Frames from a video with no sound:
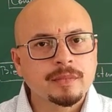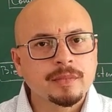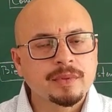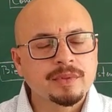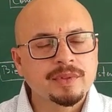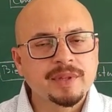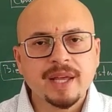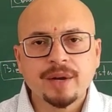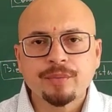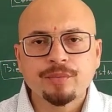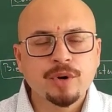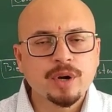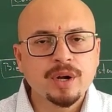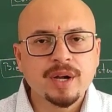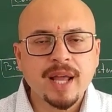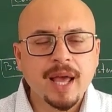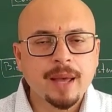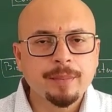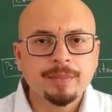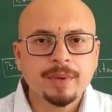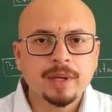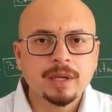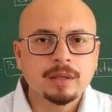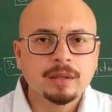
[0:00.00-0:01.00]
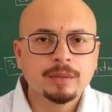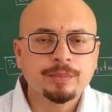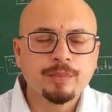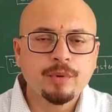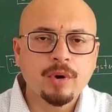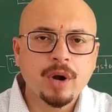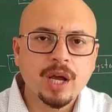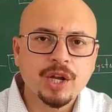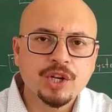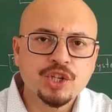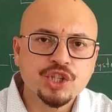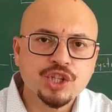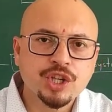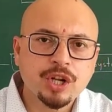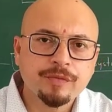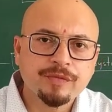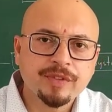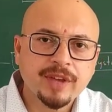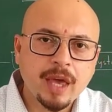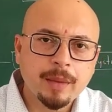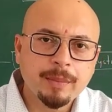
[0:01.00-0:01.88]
there wouldn't have been production of